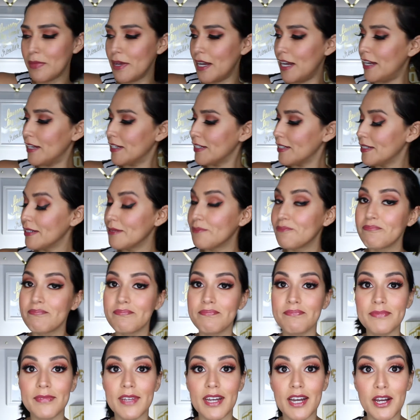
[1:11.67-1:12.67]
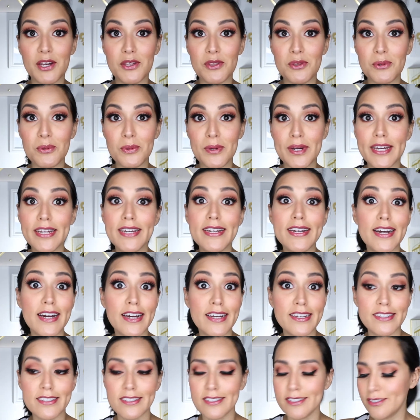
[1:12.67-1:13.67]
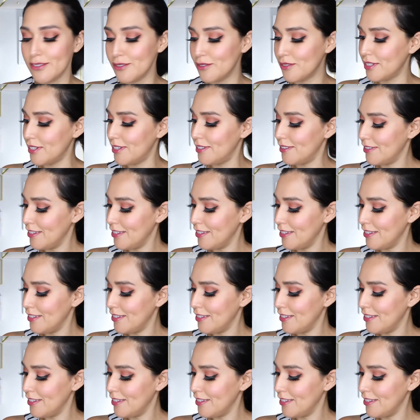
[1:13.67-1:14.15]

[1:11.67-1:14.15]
bag. Either way, I could use it.